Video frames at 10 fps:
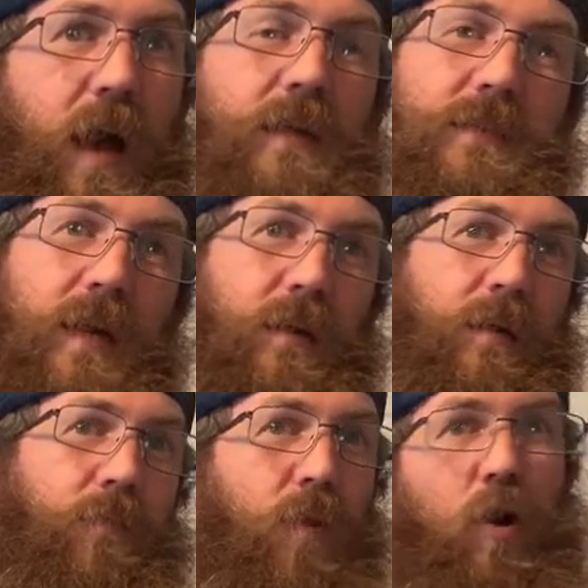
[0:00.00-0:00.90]
Nah, it's like
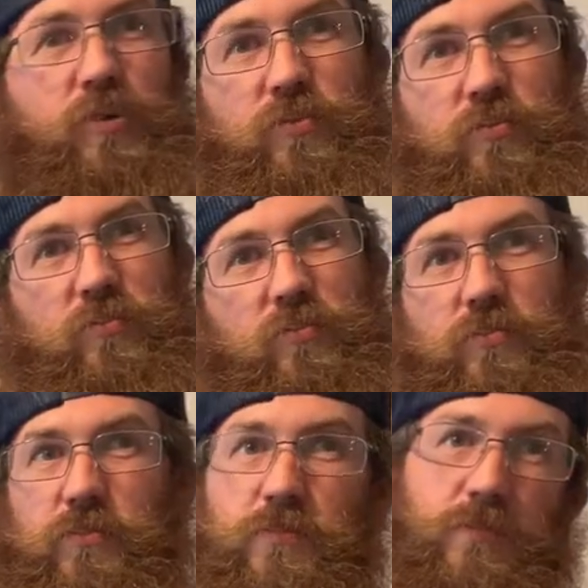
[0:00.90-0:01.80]
a
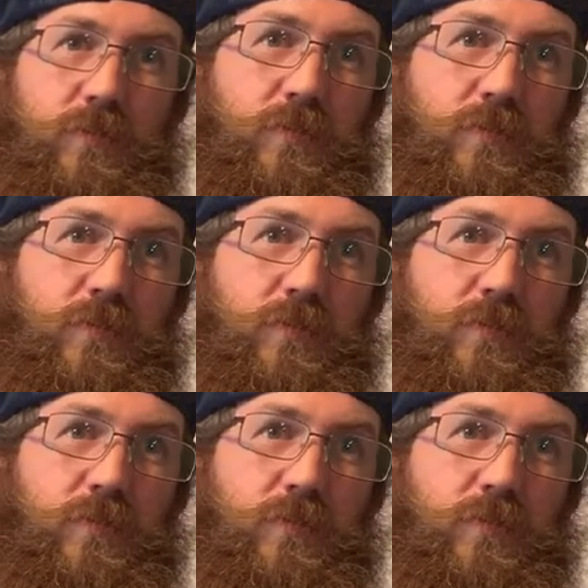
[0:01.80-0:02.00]
Marshall's.